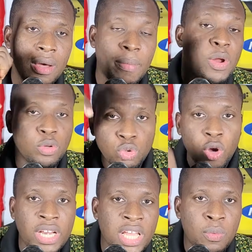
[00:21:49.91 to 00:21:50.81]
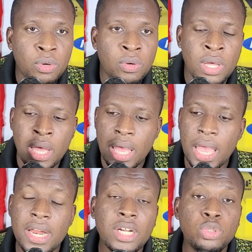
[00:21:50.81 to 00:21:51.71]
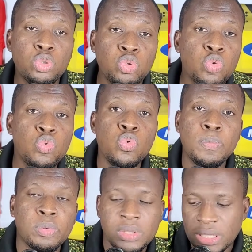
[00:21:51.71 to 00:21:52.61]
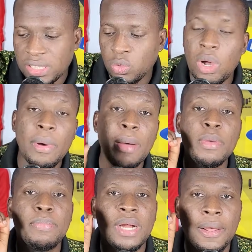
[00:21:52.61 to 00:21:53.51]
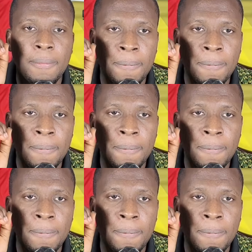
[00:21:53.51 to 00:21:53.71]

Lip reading: But or join one and a true process no about pra.